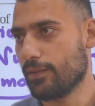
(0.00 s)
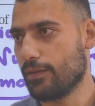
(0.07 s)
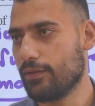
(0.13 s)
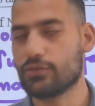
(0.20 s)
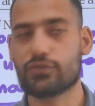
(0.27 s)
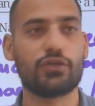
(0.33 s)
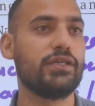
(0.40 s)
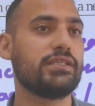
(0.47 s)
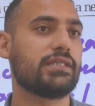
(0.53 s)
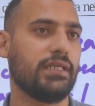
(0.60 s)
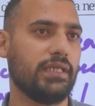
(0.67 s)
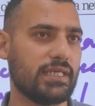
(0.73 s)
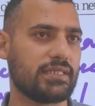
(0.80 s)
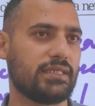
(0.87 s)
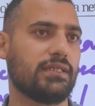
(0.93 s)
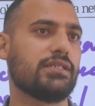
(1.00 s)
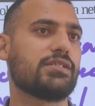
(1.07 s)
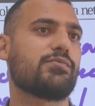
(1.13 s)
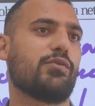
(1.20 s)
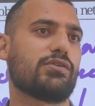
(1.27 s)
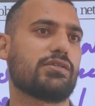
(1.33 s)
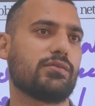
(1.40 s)
So he said, yes, it is
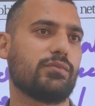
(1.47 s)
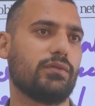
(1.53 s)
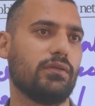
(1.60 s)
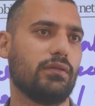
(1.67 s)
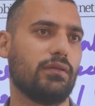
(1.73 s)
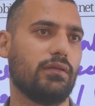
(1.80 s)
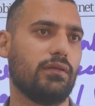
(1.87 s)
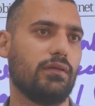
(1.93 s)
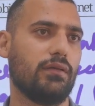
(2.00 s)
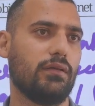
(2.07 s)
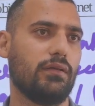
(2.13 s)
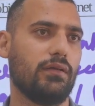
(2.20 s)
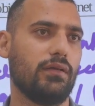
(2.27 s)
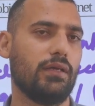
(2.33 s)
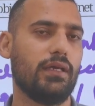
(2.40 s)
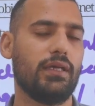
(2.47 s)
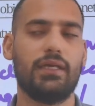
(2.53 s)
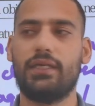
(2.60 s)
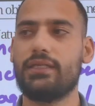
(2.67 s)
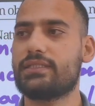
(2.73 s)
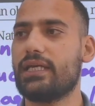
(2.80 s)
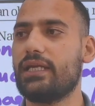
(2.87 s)
possible. He
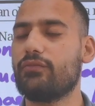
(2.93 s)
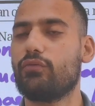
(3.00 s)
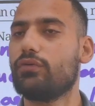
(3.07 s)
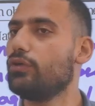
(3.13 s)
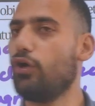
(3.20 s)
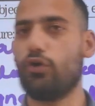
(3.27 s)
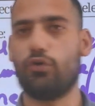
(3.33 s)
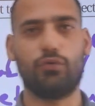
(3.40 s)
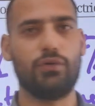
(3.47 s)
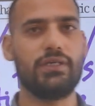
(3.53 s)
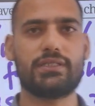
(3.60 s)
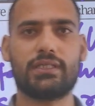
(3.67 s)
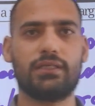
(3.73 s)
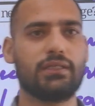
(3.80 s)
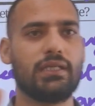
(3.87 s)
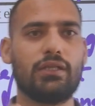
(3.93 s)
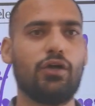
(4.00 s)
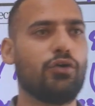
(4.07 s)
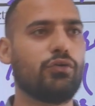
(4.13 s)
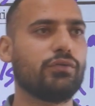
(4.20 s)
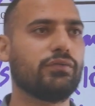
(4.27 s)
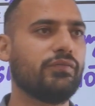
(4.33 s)
said, no. He said,
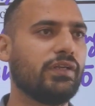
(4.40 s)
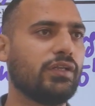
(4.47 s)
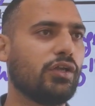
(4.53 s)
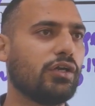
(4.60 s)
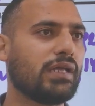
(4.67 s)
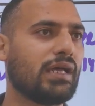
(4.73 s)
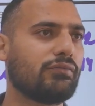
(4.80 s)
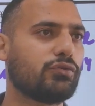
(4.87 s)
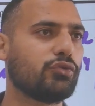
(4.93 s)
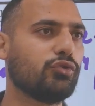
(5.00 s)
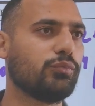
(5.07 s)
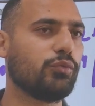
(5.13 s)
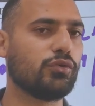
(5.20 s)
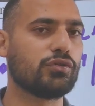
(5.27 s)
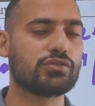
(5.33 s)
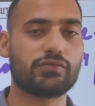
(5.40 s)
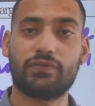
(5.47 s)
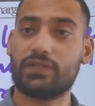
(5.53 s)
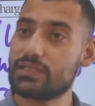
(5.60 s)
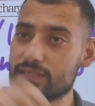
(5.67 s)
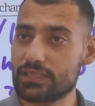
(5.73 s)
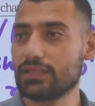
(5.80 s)
no, we will not have two bones with a
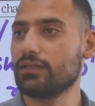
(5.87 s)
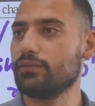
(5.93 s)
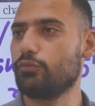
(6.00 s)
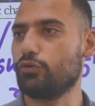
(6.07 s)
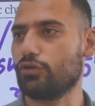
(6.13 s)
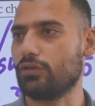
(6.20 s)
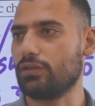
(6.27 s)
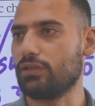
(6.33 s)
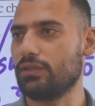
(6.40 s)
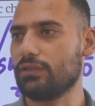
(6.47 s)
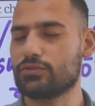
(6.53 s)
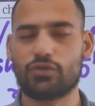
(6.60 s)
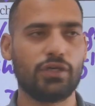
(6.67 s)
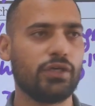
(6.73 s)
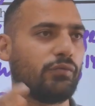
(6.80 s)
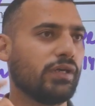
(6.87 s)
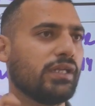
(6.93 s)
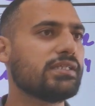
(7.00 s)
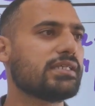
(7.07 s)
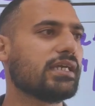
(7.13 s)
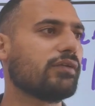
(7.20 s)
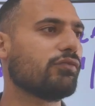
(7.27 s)
single bone. So what he
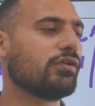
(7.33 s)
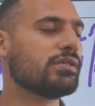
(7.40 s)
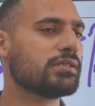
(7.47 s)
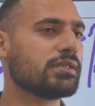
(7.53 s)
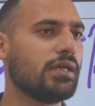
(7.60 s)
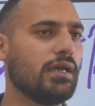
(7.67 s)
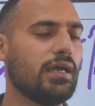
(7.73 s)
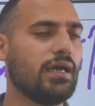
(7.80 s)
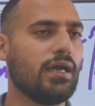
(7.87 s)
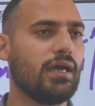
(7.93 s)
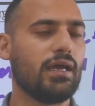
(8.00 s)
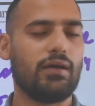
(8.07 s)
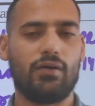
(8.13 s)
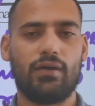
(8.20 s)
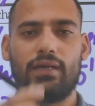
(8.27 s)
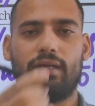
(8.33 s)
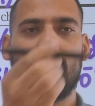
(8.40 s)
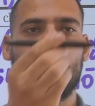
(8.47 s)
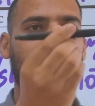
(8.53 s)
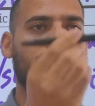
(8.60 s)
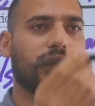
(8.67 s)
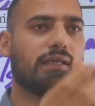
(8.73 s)
said was,
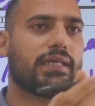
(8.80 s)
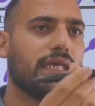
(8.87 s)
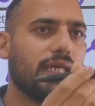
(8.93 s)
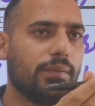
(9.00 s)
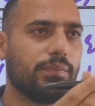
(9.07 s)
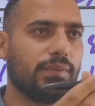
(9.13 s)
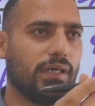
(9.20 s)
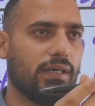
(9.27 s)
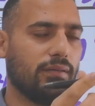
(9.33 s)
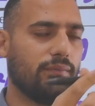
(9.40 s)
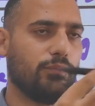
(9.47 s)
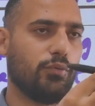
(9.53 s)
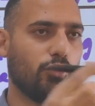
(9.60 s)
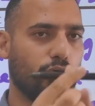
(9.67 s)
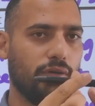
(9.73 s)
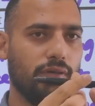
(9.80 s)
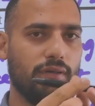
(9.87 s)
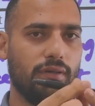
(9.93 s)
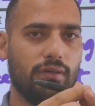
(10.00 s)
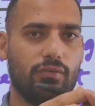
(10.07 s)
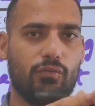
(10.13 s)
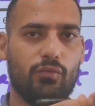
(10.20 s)
he will keep the bone
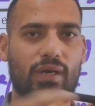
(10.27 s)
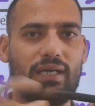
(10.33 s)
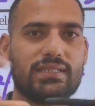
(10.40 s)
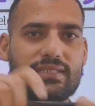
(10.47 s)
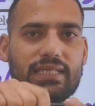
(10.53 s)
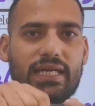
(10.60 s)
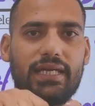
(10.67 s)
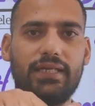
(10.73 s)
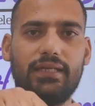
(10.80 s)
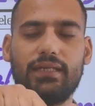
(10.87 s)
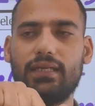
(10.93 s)
one side